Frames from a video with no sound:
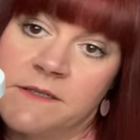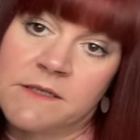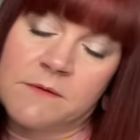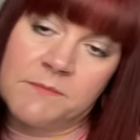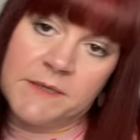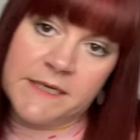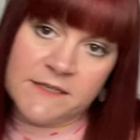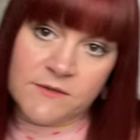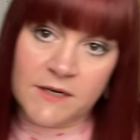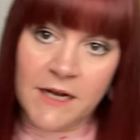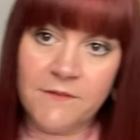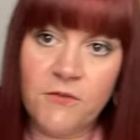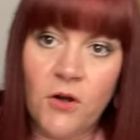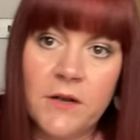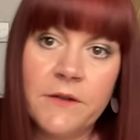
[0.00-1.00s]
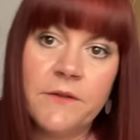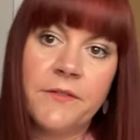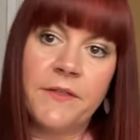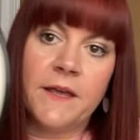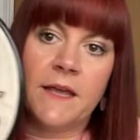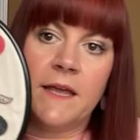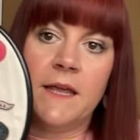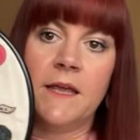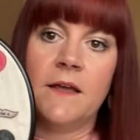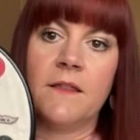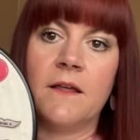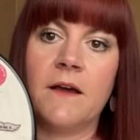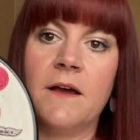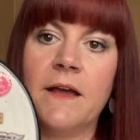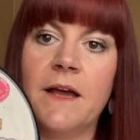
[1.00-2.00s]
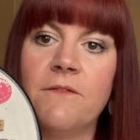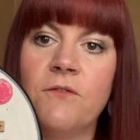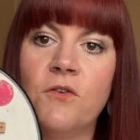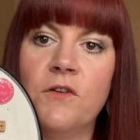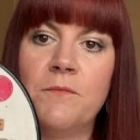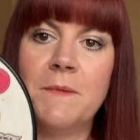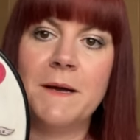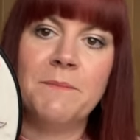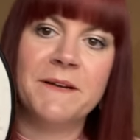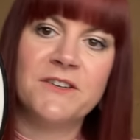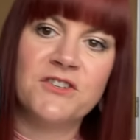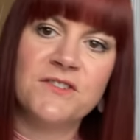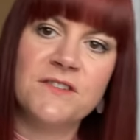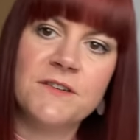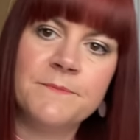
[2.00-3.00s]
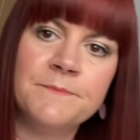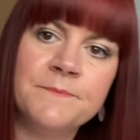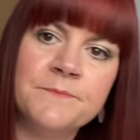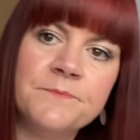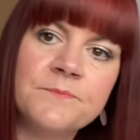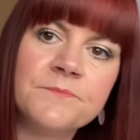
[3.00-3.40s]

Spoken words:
to complete. I've got a little thing here that I have all of my badges on.